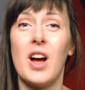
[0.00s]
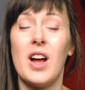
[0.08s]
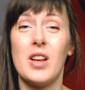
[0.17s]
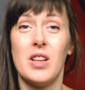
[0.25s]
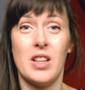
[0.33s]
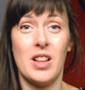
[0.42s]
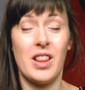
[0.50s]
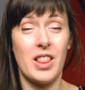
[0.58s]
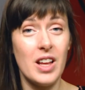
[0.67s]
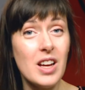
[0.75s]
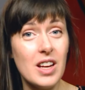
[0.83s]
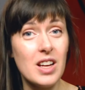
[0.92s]
I
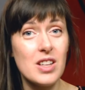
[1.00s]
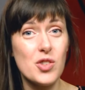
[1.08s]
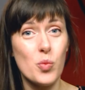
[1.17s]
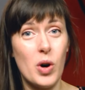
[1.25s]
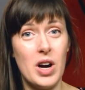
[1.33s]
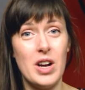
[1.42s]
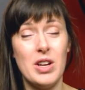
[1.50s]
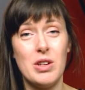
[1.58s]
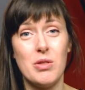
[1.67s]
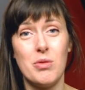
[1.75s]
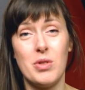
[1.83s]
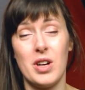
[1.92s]
think is why
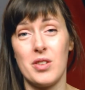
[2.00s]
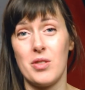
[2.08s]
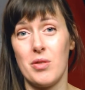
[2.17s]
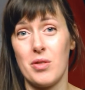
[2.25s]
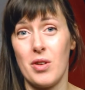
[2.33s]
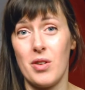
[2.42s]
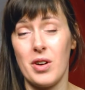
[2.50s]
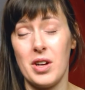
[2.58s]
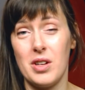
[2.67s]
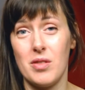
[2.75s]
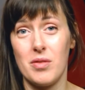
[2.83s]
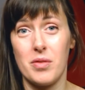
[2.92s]
you got your dog
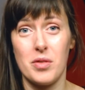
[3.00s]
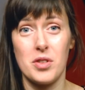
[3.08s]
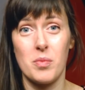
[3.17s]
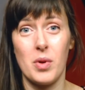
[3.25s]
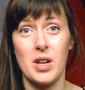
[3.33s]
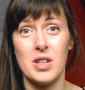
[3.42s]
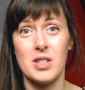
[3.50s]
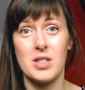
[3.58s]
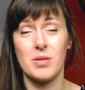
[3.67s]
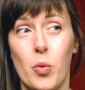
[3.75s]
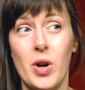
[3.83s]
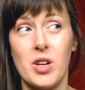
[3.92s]
in the first
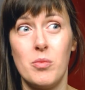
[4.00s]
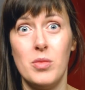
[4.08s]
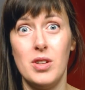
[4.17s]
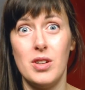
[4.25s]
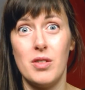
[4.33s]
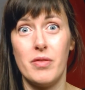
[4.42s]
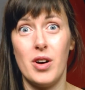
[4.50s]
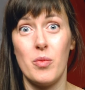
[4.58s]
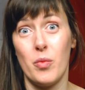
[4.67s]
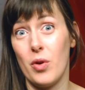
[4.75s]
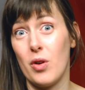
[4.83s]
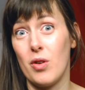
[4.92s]
place. Correct me if
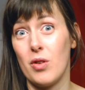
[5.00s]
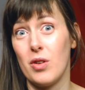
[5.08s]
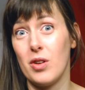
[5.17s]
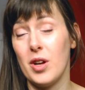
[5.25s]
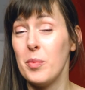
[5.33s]
I'm wrong.